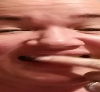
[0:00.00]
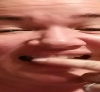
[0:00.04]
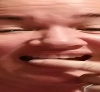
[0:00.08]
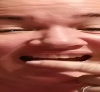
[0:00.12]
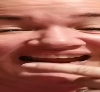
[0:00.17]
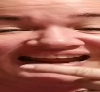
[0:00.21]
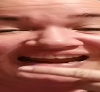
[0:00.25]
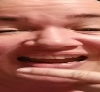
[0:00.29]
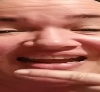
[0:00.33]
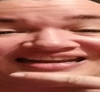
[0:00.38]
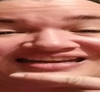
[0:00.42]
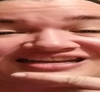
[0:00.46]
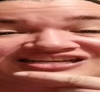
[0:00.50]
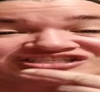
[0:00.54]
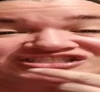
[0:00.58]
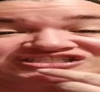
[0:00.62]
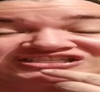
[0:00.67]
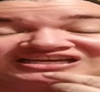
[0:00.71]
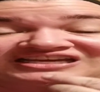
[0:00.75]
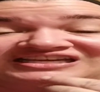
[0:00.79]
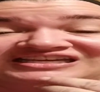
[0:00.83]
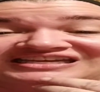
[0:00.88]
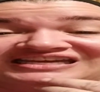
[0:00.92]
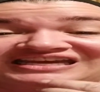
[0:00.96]
and
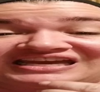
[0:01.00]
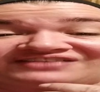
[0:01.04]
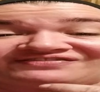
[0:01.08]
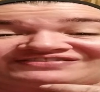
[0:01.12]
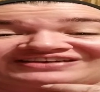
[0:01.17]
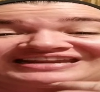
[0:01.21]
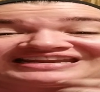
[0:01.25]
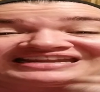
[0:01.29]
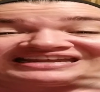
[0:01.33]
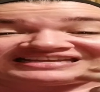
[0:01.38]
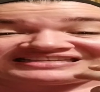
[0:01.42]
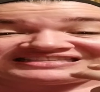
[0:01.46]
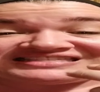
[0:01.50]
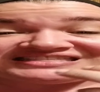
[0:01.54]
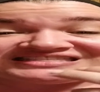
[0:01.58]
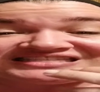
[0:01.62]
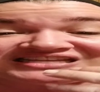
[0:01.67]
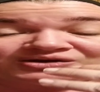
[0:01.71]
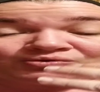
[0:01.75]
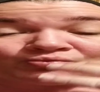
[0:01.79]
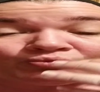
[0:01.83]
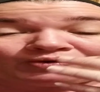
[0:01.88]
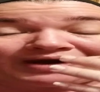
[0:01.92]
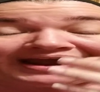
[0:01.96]
to give an
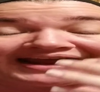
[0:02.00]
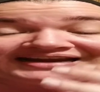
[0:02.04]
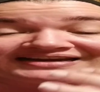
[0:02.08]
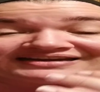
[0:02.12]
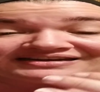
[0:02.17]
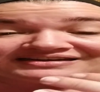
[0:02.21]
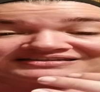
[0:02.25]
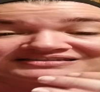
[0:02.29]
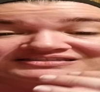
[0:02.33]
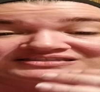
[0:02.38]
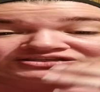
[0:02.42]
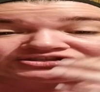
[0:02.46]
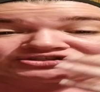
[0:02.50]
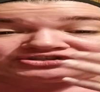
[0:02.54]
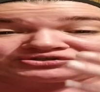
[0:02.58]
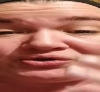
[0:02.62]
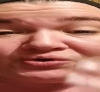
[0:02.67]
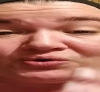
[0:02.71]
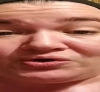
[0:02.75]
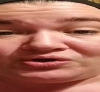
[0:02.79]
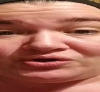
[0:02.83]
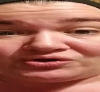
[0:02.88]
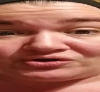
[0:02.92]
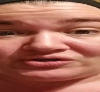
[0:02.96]
instant whiteness
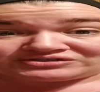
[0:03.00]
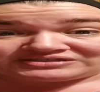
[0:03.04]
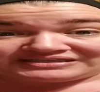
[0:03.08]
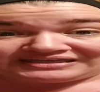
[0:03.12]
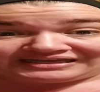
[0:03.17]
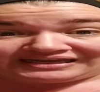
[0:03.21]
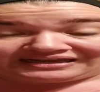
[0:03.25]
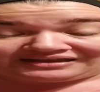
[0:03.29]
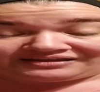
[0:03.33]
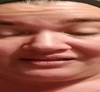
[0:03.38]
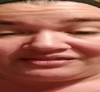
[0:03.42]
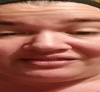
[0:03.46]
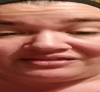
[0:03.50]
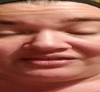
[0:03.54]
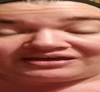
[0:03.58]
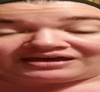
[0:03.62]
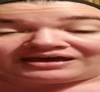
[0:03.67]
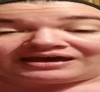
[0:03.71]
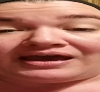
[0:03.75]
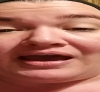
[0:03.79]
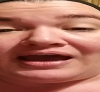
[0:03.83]
to your teeth.